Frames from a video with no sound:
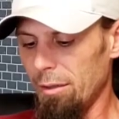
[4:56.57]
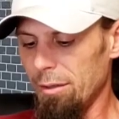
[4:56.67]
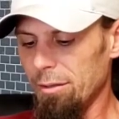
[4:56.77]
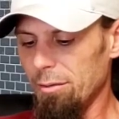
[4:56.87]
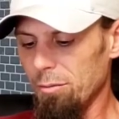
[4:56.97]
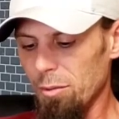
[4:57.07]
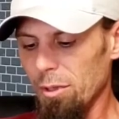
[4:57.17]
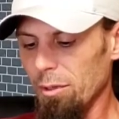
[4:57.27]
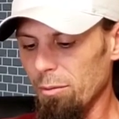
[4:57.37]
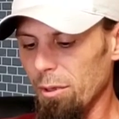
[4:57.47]
He's a
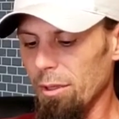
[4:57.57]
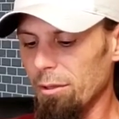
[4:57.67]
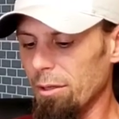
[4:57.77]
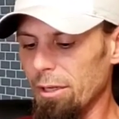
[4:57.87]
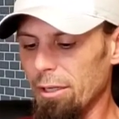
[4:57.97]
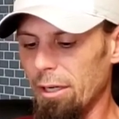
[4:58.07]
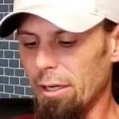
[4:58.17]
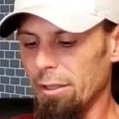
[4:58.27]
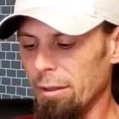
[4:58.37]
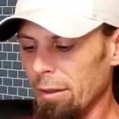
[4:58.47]
really great
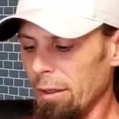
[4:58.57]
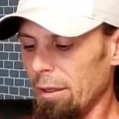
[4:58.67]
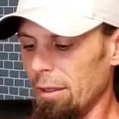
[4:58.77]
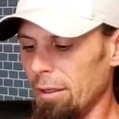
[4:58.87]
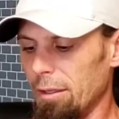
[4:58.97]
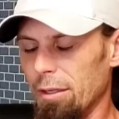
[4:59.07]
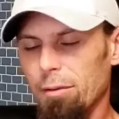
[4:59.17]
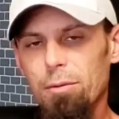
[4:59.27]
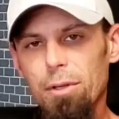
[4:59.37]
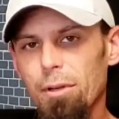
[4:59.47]
guy,
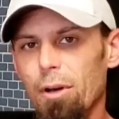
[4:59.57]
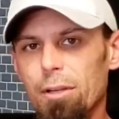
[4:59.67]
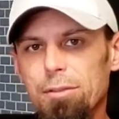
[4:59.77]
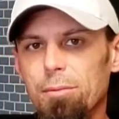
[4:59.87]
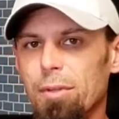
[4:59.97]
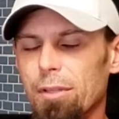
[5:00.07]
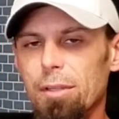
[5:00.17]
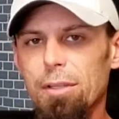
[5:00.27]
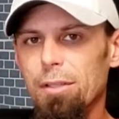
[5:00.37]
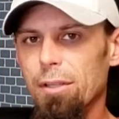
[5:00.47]
and really awesome thing
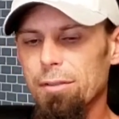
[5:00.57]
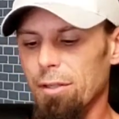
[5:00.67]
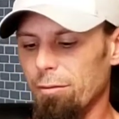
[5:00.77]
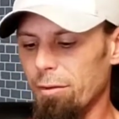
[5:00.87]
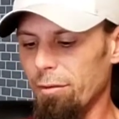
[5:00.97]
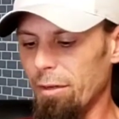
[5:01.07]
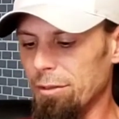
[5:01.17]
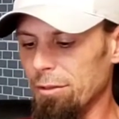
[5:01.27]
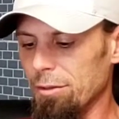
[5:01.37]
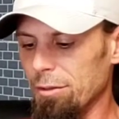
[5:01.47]
that he does there for the
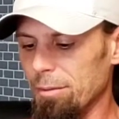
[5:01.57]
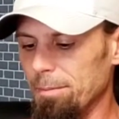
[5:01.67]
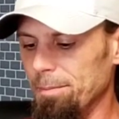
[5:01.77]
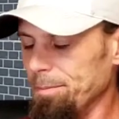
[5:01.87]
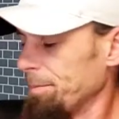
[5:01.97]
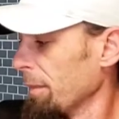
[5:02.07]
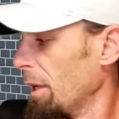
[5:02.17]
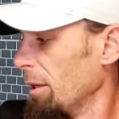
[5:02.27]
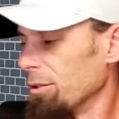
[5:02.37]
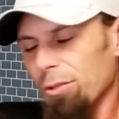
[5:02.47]
veterans.
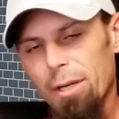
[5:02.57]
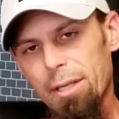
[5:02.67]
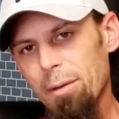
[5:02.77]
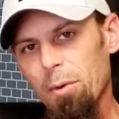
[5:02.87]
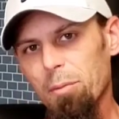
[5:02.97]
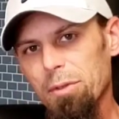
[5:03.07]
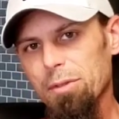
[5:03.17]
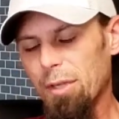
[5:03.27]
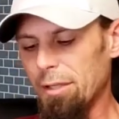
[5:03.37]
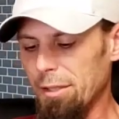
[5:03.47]
So I came up with
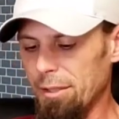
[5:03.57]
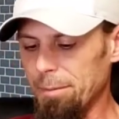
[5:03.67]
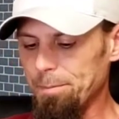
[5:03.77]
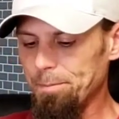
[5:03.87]
this idea.